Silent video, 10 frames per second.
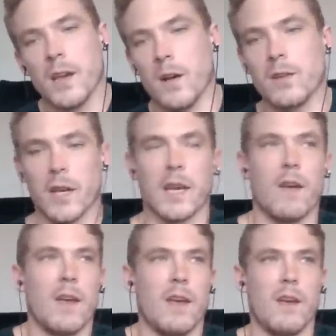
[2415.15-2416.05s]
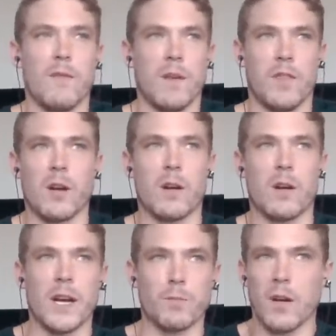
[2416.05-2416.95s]
you know, like it, it, if there are
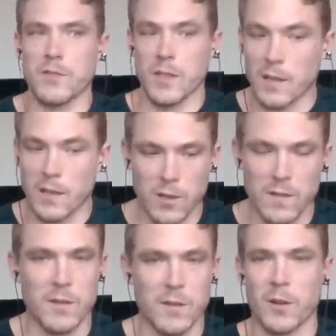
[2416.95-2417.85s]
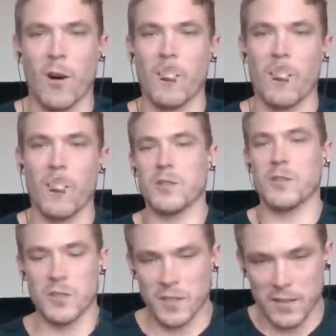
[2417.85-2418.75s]
less bluffs, like you, your calling range
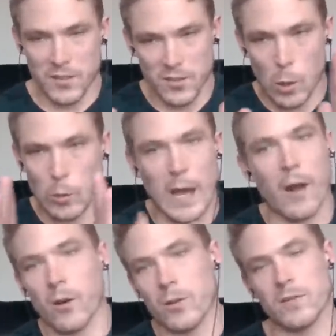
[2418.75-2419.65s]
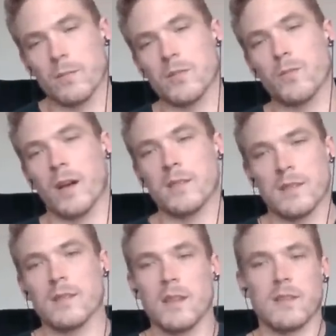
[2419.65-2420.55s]
just gets so narrow in some
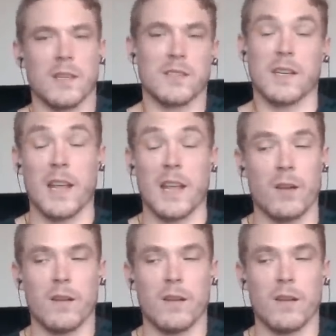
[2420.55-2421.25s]
spots, and th things like that.